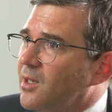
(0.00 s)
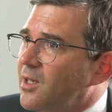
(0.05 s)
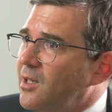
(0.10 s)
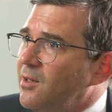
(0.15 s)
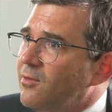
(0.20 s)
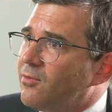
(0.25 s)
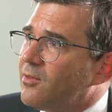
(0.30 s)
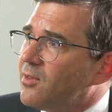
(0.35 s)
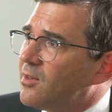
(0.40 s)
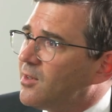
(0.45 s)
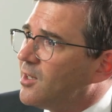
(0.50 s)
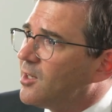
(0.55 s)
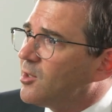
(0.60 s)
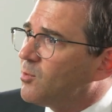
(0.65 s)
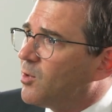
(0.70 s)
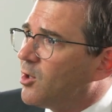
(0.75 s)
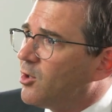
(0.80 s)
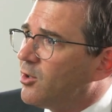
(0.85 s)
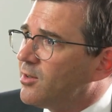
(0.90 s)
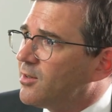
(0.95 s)
even the
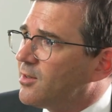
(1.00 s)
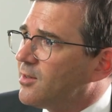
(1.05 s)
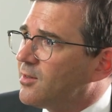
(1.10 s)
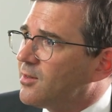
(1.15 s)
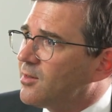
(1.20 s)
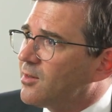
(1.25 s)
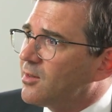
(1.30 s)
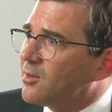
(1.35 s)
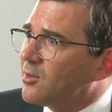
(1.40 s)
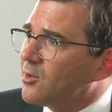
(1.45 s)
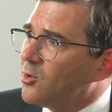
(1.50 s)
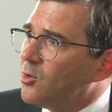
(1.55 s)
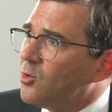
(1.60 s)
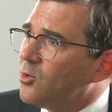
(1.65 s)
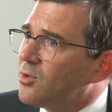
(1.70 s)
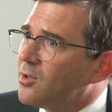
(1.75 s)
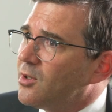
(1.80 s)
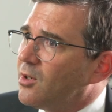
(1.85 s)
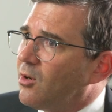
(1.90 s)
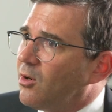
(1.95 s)
experienced
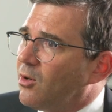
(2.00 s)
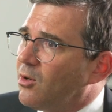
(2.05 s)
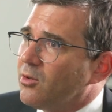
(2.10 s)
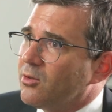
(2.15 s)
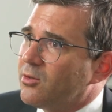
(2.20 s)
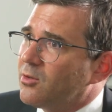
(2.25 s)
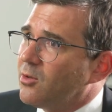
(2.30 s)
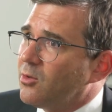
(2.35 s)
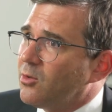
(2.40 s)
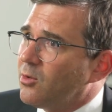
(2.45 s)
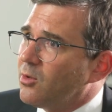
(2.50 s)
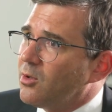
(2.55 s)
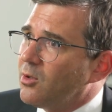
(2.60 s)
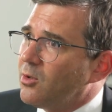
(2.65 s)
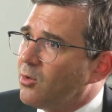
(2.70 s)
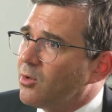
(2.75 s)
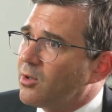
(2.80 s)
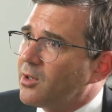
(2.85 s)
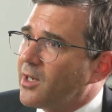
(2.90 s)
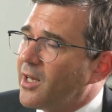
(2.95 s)
user also
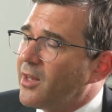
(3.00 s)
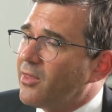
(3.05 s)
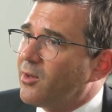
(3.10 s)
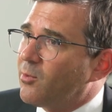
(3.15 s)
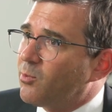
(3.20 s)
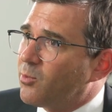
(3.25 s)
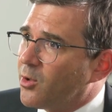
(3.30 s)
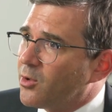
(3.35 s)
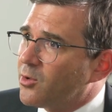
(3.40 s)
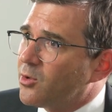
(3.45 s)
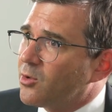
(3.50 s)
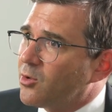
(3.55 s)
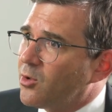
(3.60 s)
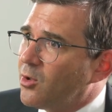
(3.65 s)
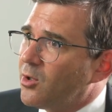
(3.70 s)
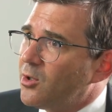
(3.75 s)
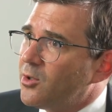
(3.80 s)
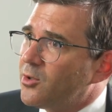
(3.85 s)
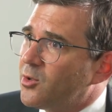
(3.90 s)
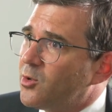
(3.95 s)
look at the
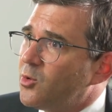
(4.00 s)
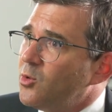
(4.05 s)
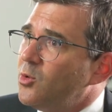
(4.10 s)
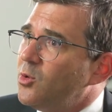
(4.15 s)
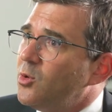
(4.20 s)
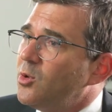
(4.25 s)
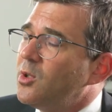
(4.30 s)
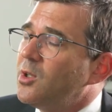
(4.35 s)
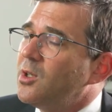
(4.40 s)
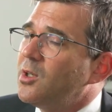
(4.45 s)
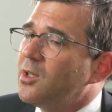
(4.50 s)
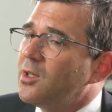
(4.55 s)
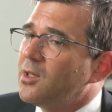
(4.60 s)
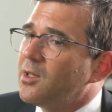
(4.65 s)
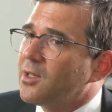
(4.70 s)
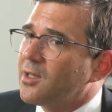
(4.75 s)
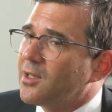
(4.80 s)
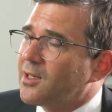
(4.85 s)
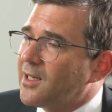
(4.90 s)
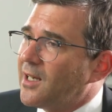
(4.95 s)
protocol to
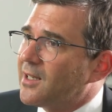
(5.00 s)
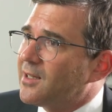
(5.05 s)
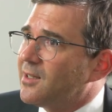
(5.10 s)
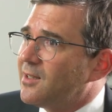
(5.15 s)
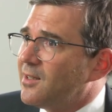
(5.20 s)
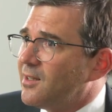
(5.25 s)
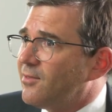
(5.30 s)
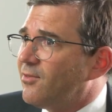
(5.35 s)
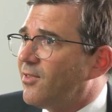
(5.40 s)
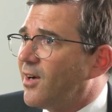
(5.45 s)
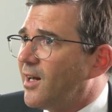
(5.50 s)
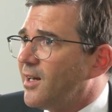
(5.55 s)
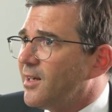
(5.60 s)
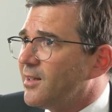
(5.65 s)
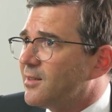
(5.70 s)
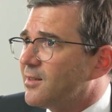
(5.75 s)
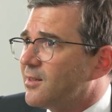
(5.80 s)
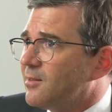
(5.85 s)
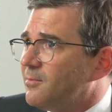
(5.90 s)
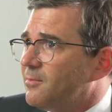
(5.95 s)
get an
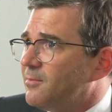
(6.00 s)
advice.